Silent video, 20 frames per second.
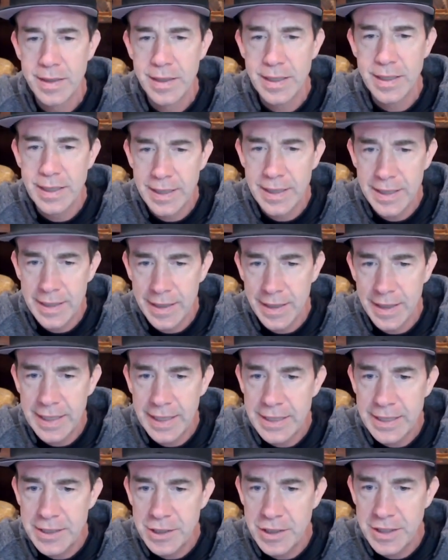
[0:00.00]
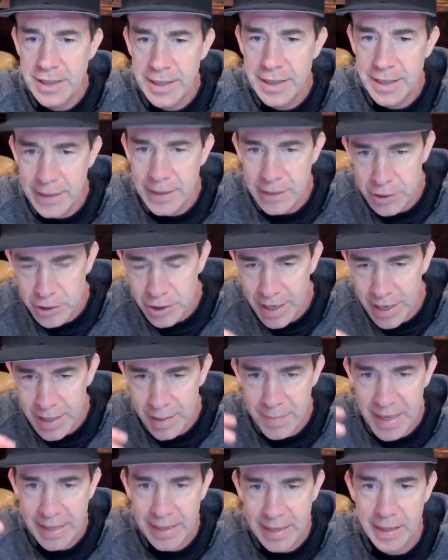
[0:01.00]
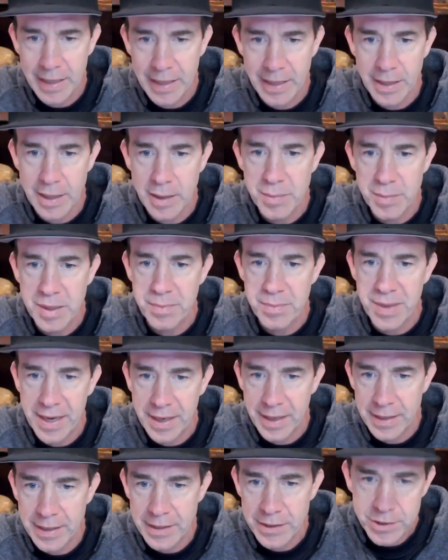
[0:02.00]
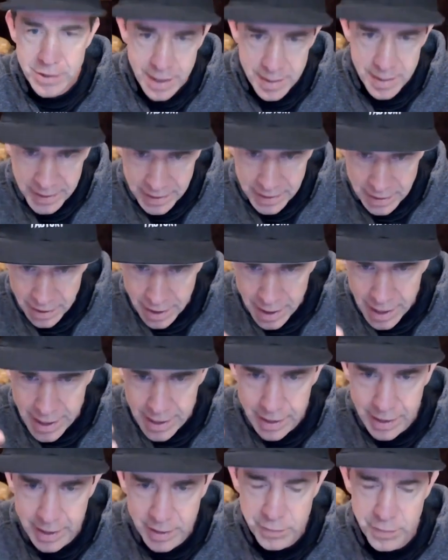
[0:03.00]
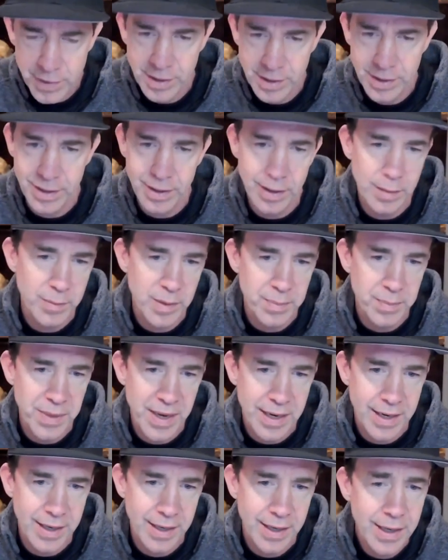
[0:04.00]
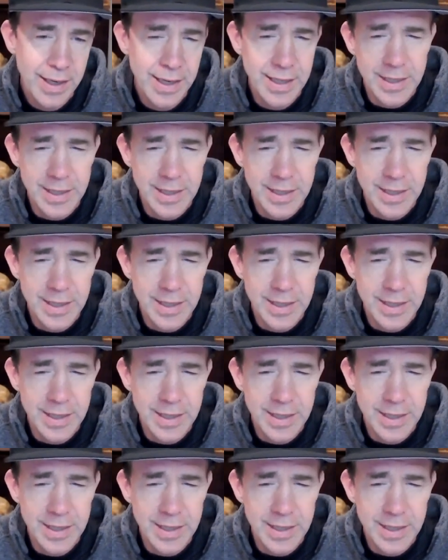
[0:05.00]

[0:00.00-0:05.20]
year each year you try to make it a little bit better you try to make your hiring funnel a little bit better